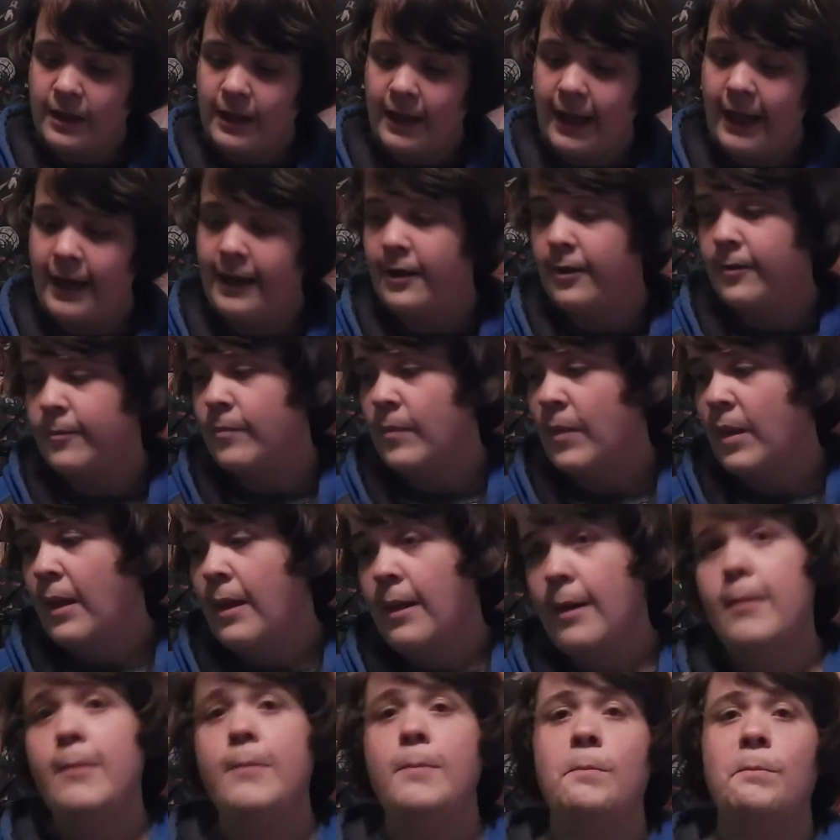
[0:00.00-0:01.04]
And
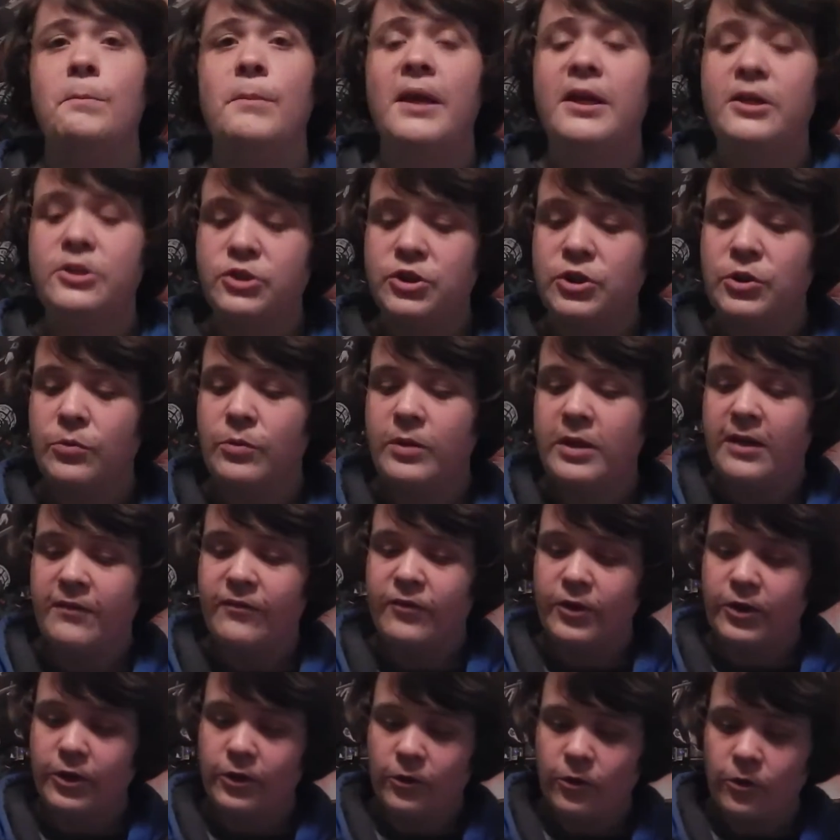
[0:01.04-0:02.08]
make sure whenever
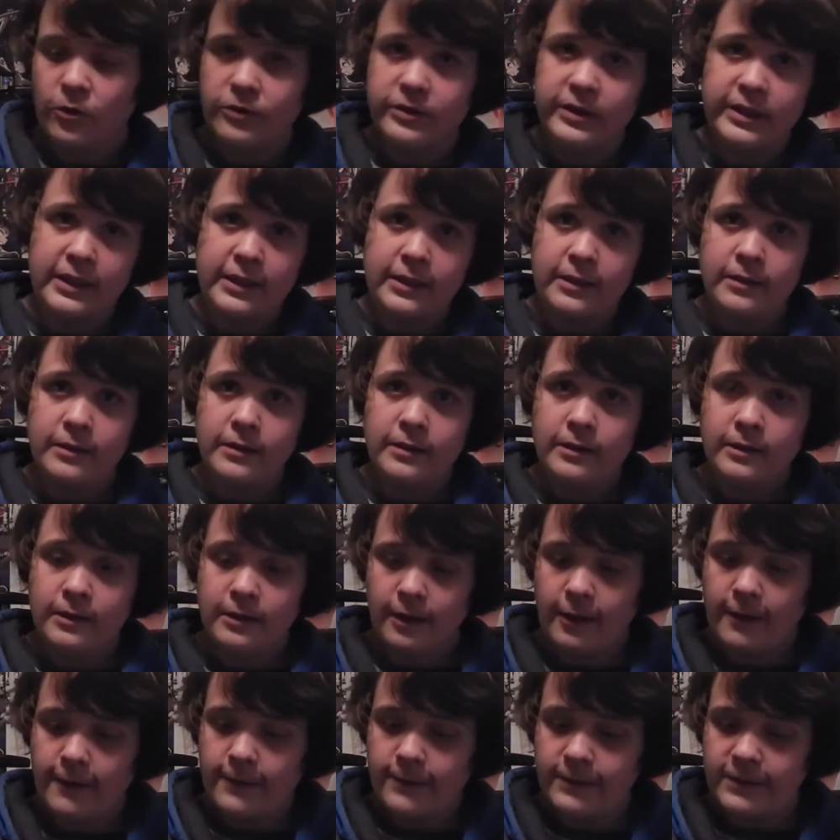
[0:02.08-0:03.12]
you're holding
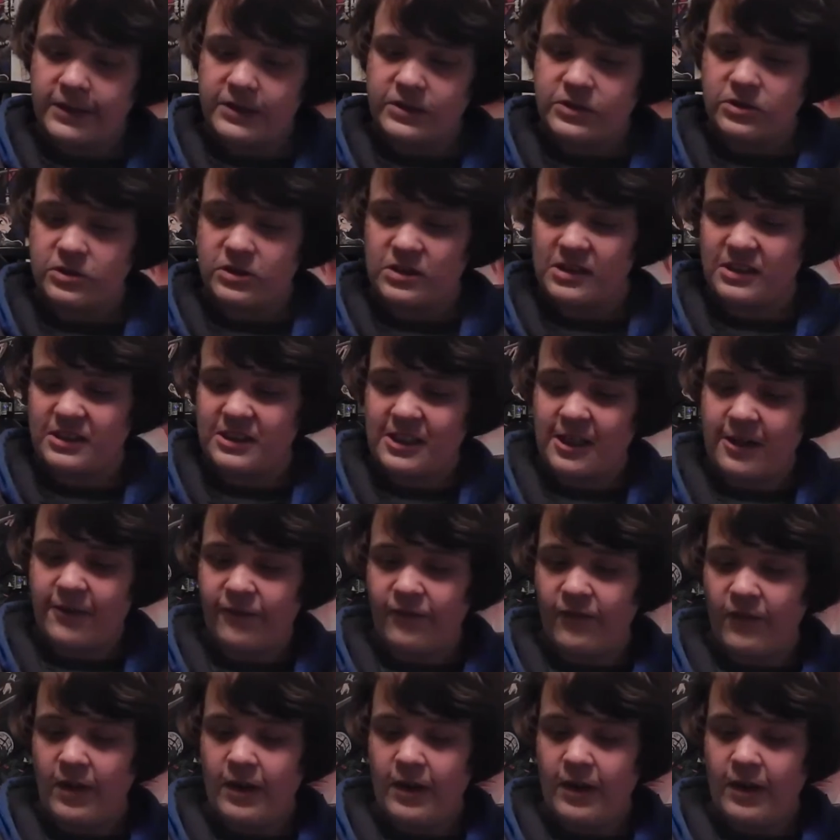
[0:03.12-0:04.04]
lizards and stuff,